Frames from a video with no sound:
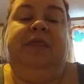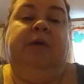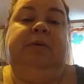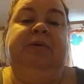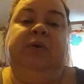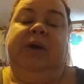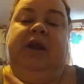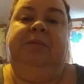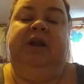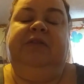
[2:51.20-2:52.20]
They'll be put away in
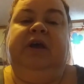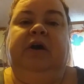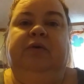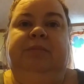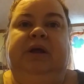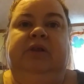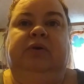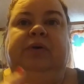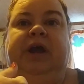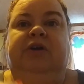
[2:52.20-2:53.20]
a minute. They go in my
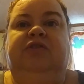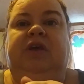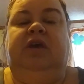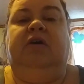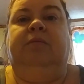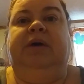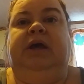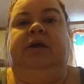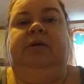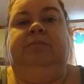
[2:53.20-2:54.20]
little hair thingy on
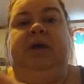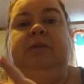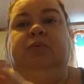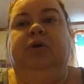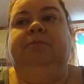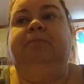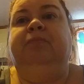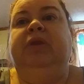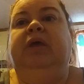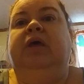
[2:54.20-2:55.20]
my headboard.
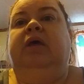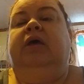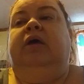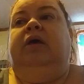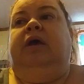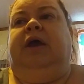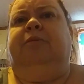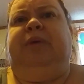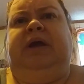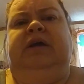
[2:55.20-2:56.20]
Hair
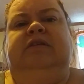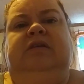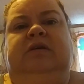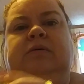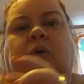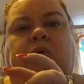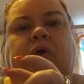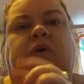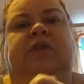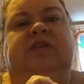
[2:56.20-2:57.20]
band
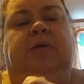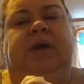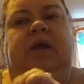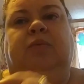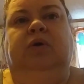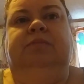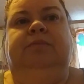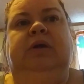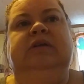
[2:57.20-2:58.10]
holder that's on my headboard.